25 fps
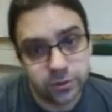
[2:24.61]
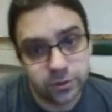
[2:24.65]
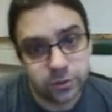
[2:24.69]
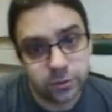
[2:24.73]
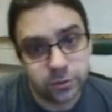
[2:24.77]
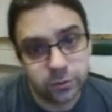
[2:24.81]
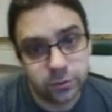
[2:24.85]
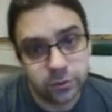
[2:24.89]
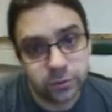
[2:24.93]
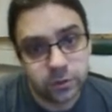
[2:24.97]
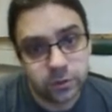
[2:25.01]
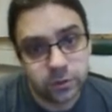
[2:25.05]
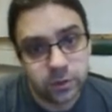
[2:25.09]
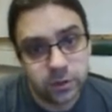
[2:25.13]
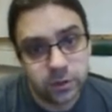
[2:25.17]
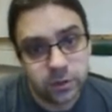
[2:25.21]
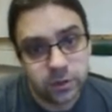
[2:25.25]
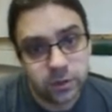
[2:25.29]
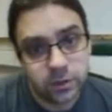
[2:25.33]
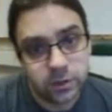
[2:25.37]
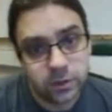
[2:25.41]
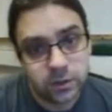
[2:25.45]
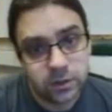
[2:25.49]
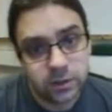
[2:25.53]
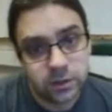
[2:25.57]
So
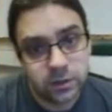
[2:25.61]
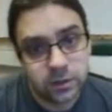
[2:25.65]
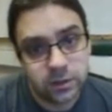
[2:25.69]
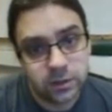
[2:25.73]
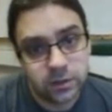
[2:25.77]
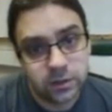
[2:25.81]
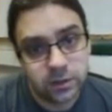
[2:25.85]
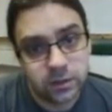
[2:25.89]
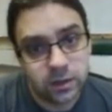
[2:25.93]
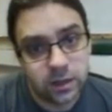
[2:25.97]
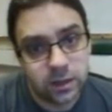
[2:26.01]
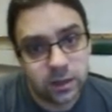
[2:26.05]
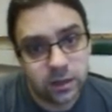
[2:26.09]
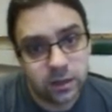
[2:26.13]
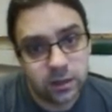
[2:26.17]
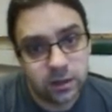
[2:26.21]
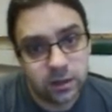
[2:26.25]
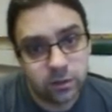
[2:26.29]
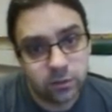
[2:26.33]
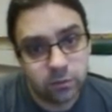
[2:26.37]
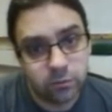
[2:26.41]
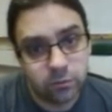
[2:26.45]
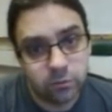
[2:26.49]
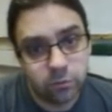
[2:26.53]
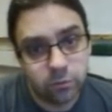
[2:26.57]

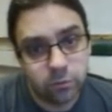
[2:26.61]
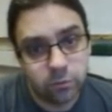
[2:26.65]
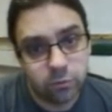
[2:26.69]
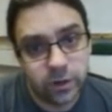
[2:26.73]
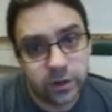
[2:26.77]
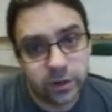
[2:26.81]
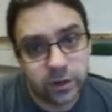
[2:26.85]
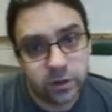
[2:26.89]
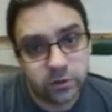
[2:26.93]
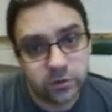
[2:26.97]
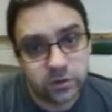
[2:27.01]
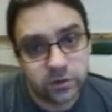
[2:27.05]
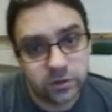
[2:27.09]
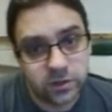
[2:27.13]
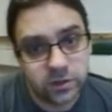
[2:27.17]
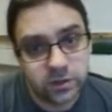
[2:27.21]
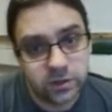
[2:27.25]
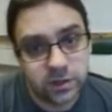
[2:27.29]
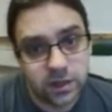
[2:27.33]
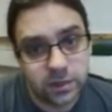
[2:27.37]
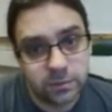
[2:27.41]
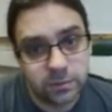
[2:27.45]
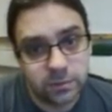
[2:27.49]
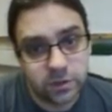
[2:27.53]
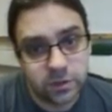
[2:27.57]
uh, rate constant
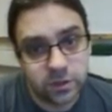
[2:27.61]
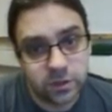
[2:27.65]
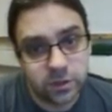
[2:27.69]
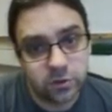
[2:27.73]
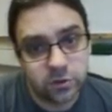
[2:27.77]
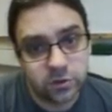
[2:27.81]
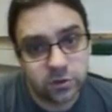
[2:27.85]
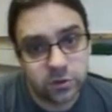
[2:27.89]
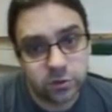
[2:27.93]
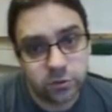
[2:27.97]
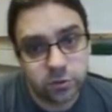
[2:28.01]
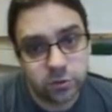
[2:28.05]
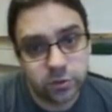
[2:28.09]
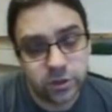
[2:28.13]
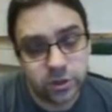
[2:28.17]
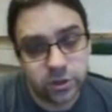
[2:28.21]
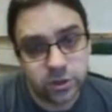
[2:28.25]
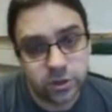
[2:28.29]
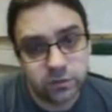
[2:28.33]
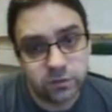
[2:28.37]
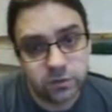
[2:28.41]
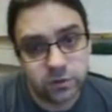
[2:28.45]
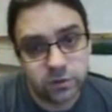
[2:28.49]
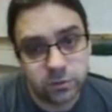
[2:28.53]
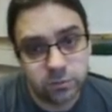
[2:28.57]
times a
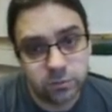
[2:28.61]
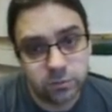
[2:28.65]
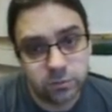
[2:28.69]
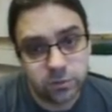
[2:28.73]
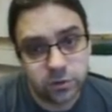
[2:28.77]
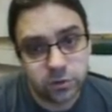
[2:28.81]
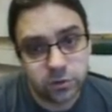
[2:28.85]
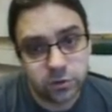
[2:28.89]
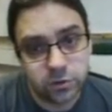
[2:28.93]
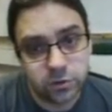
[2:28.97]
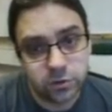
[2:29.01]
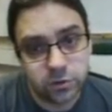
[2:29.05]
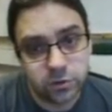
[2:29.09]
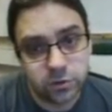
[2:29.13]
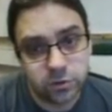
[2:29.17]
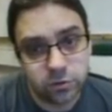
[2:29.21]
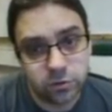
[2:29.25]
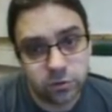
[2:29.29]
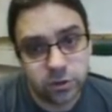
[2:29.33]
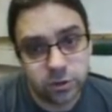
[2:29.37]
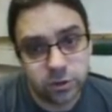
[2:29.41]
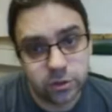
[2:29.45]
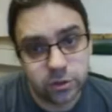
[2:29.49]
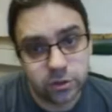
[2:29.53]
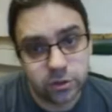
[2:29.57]
concentration of some
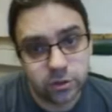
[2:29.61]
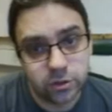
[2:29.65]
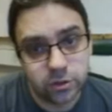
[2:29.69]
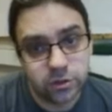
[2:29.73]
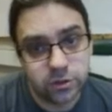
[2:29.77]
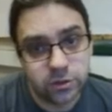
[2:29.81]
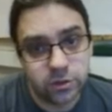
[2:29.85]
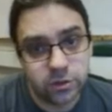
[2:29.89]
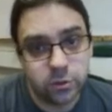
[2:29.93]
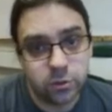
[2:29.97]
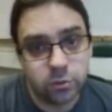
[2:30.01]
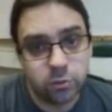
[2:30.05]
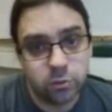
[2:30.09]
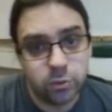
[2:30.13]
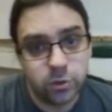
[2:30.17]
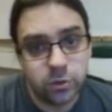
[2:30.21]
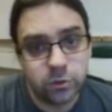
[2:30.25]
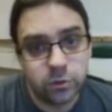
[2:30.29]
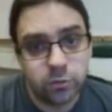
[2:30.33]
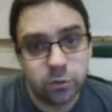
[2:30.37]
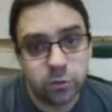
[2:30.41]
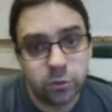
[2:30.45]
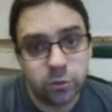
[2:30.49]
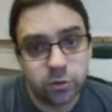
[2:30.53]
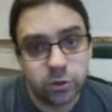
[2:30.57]
description. So
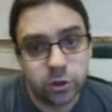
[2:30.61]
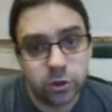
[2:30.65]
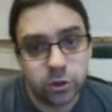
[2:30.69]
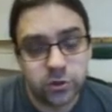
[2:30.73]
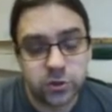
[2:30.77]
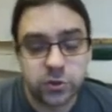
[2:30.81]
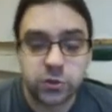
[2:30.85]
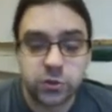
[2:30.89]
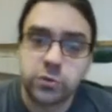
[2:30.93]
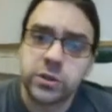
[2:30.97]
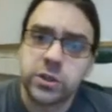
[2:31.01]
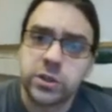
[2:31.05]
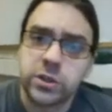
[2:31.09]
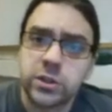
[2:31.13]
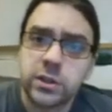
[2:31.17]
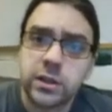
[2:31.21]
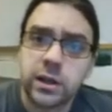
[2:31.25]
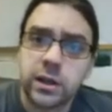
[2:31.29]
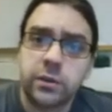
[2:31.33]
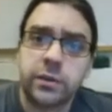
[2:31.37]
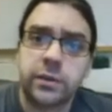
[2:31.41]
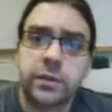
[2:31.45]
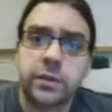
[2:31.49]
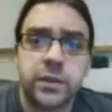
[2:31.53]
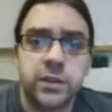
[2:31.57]
we wrote concentration
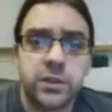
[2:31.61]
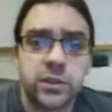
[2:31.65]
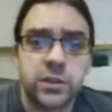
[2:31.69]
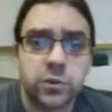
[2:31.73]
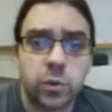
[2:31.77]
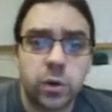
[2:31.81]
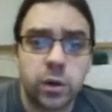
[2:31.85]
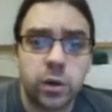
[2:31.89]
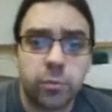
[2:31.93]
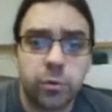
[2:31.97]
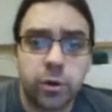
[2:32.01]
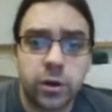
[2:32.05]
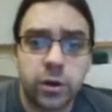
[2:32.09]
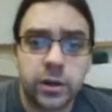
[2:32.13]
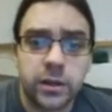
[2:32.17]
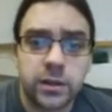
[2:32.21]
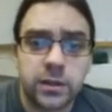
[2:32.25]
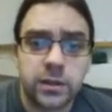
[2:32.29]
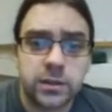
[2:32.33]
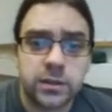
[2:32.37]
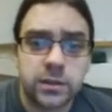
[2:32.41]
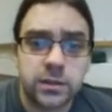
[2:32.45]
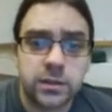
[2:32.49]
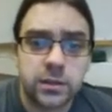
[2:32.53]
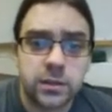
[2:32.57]
down in these square
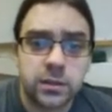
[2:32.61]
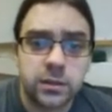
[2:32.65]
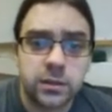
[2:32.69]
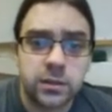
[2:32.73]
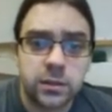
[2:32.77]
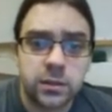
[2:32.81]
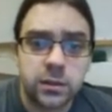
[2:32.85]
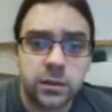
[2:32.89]
brackets.